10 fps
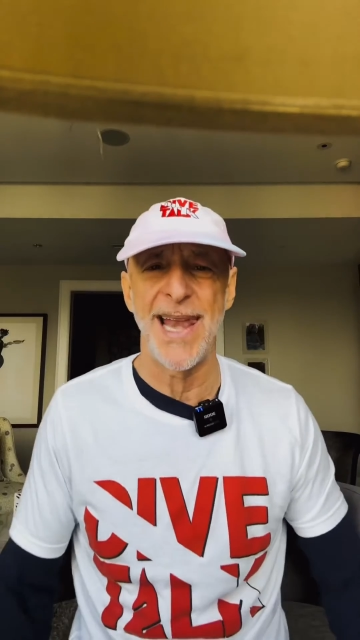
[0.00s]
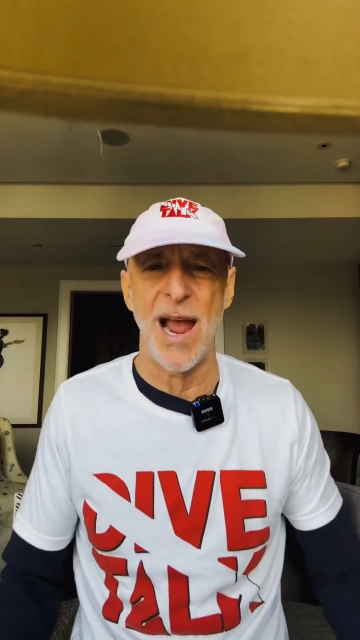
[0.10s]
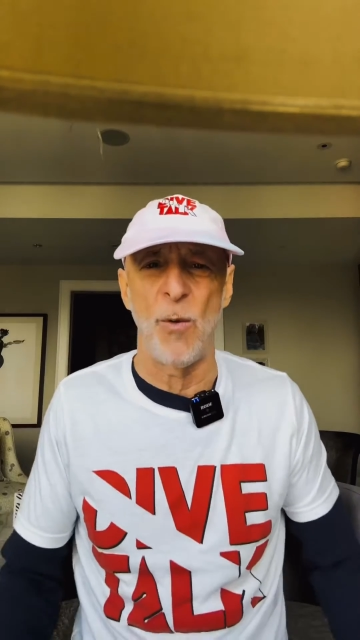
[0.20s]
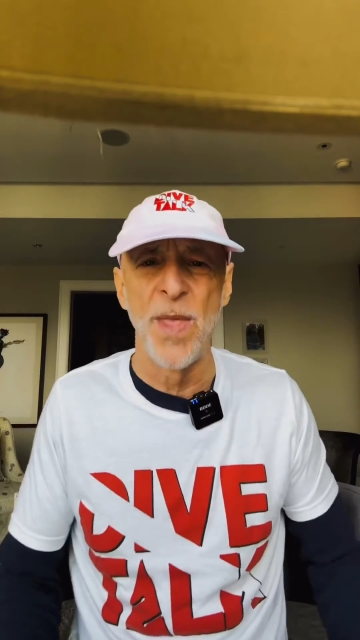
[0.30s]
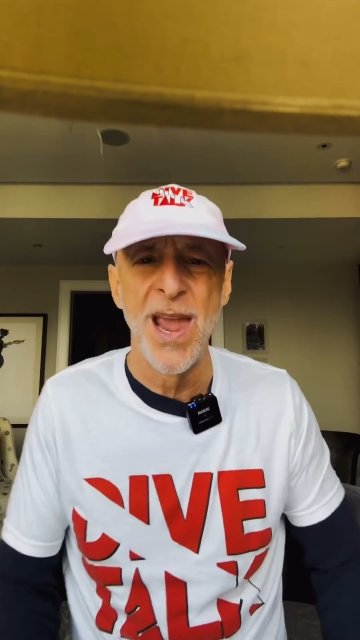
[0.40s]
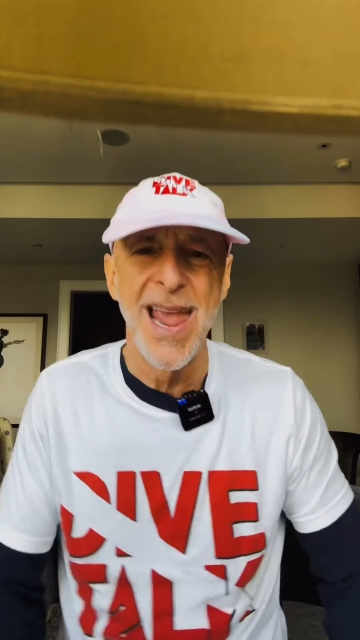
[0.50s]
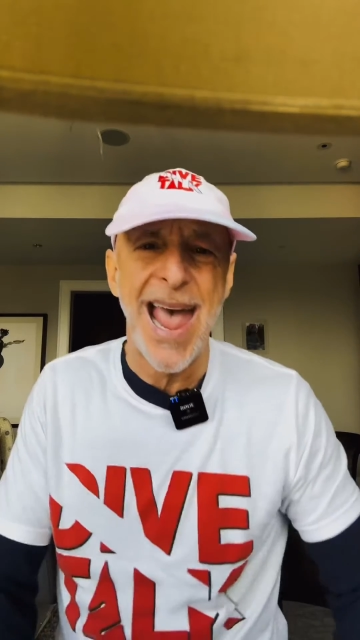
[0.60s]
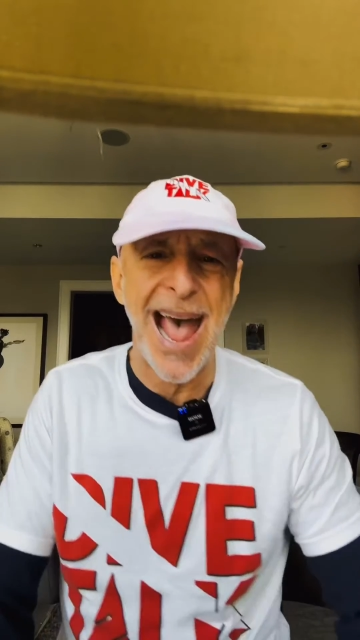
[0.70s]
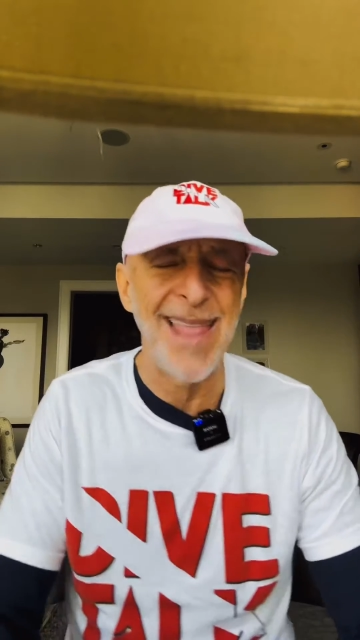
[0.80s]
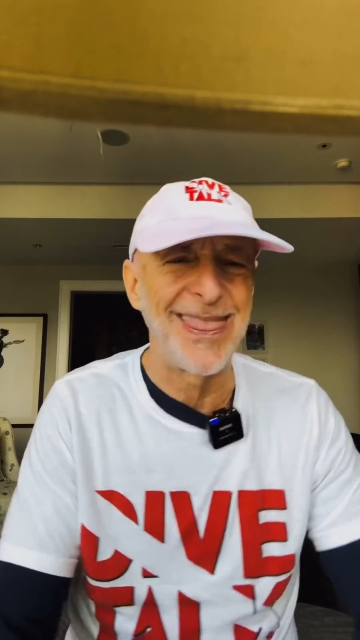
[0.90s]
Now,
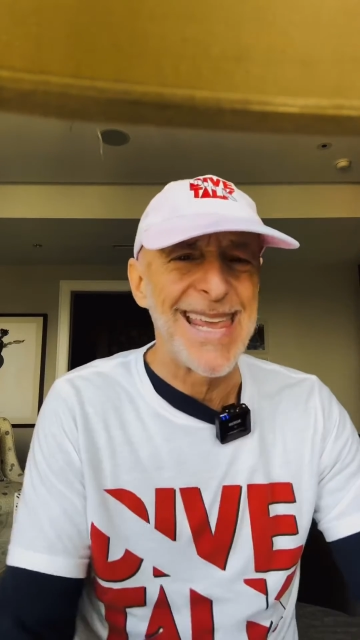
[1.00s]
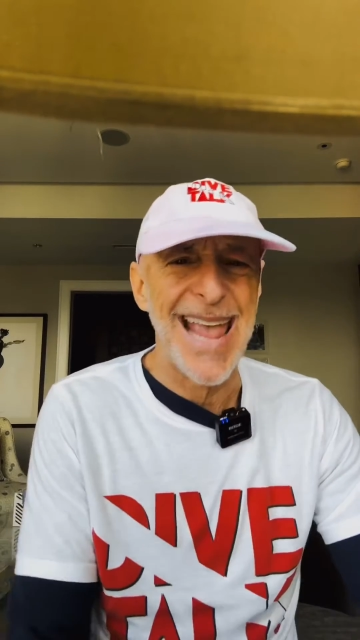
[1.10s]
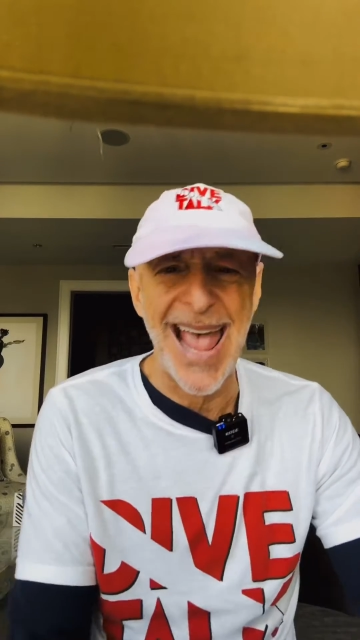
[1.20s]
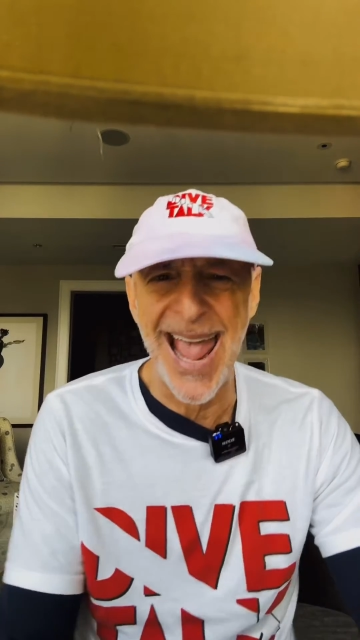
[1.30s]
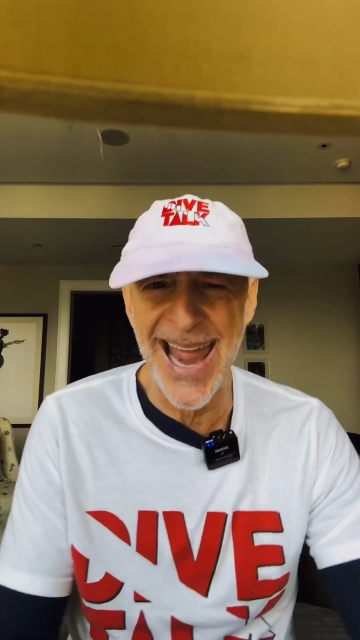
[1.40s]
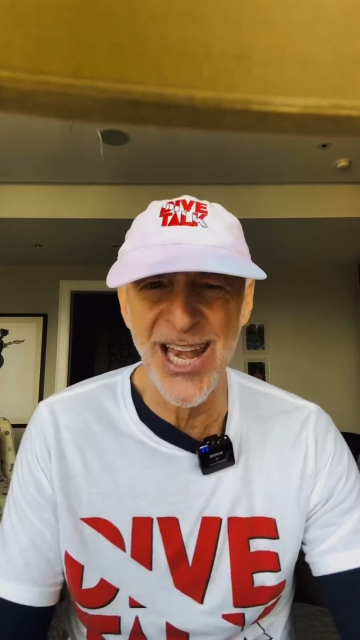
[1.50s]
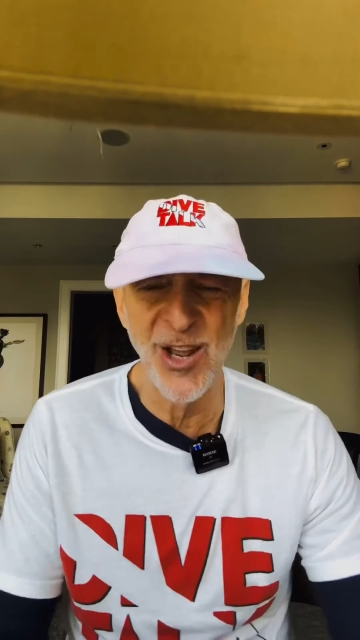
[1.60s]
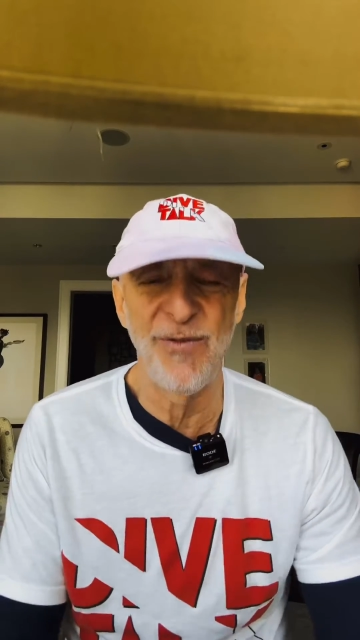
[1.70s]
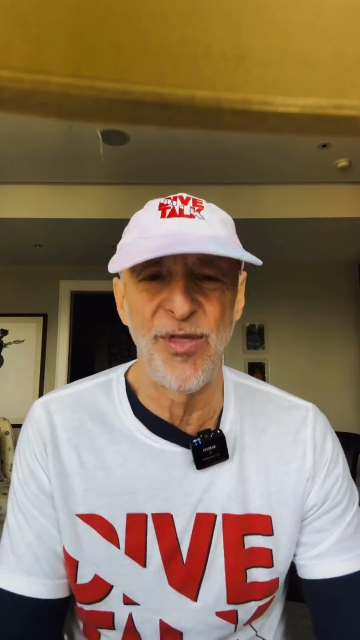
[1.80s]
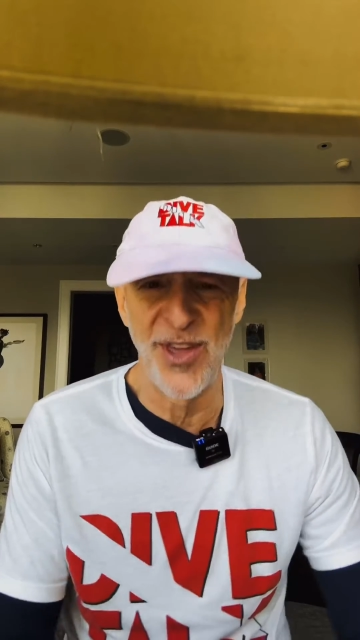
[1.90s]
at the
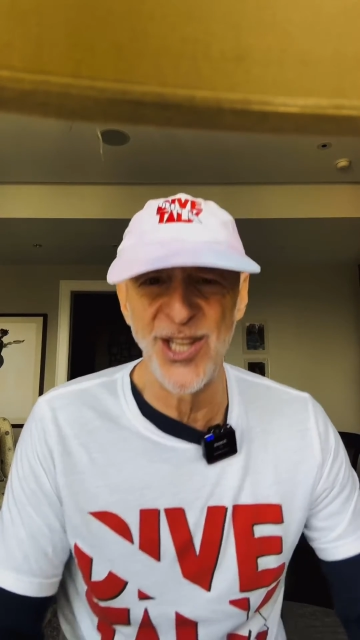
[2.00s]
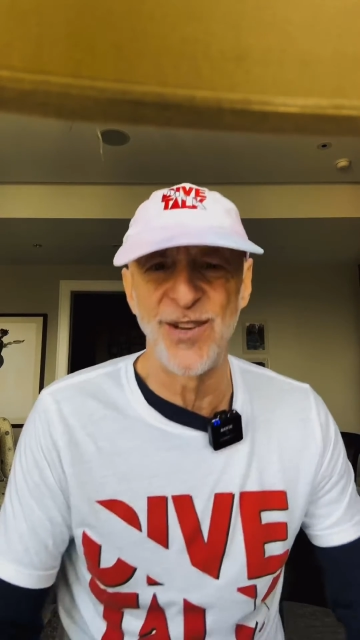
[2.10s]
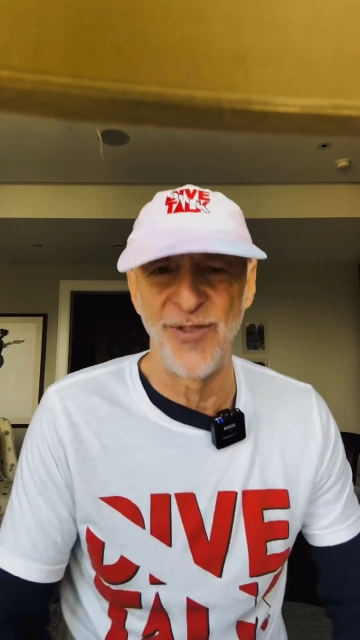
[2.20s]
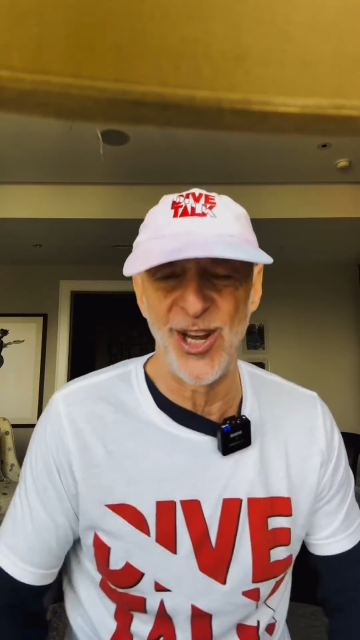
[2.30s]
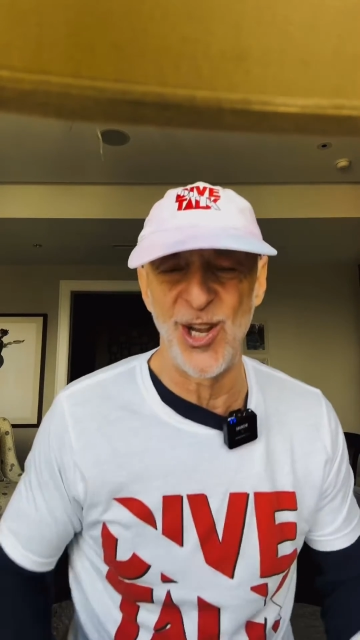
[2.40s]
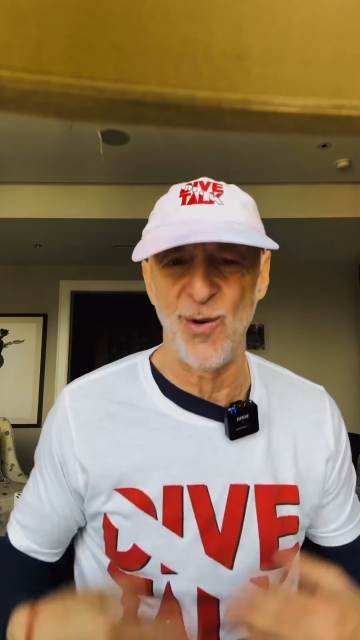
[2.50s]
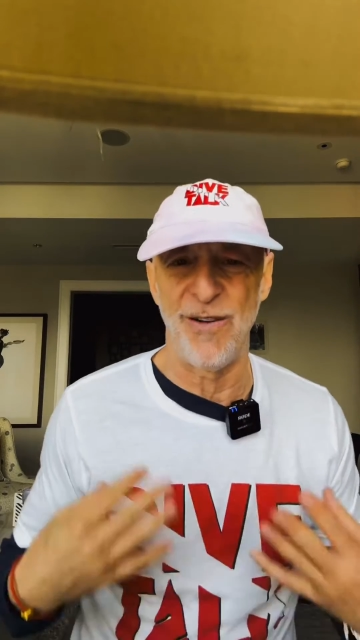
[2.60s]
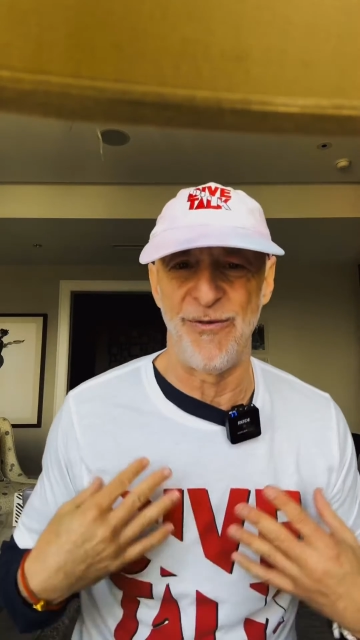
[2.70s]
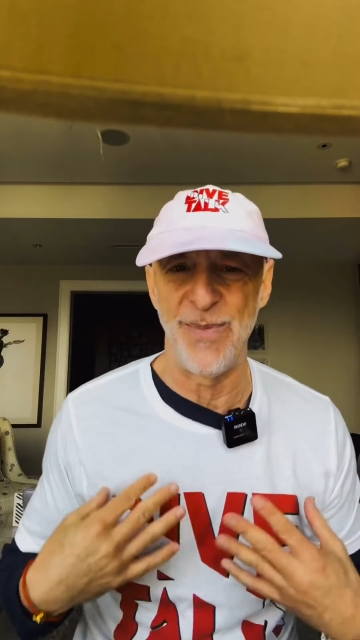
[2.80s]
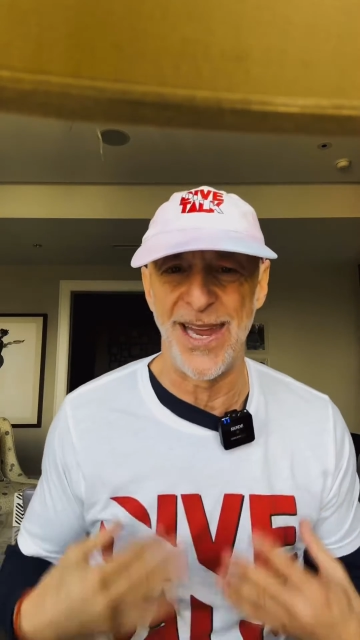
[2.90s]
end of this video
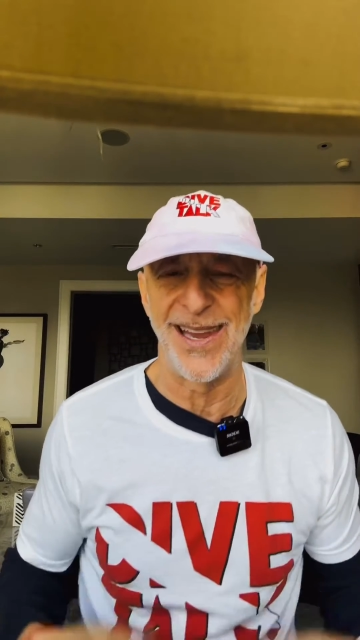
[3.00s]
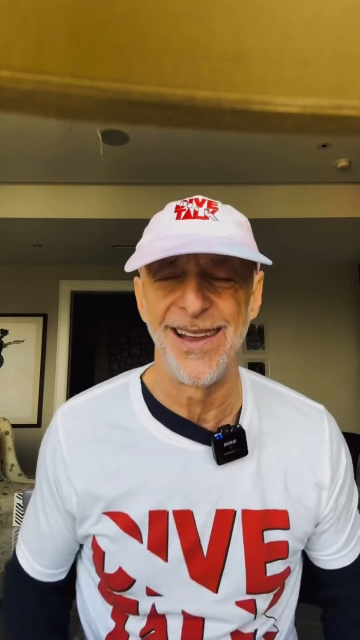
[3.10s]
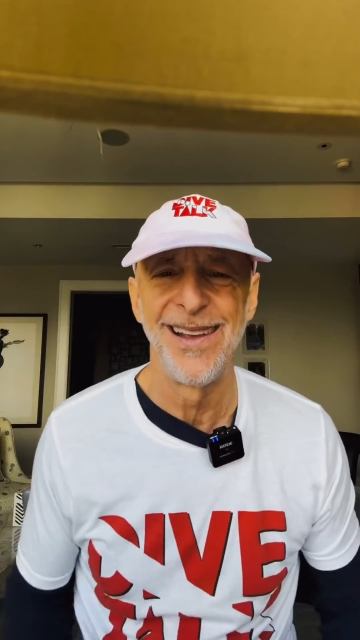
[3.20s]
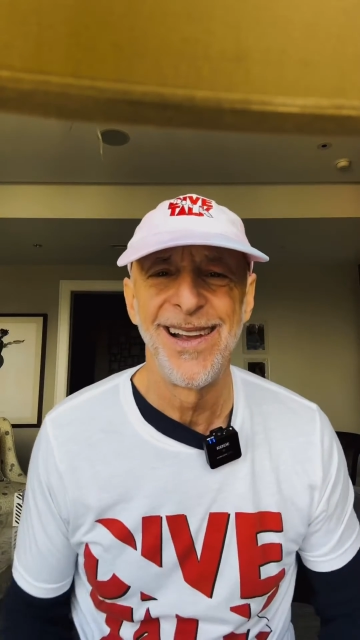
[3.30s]
of me,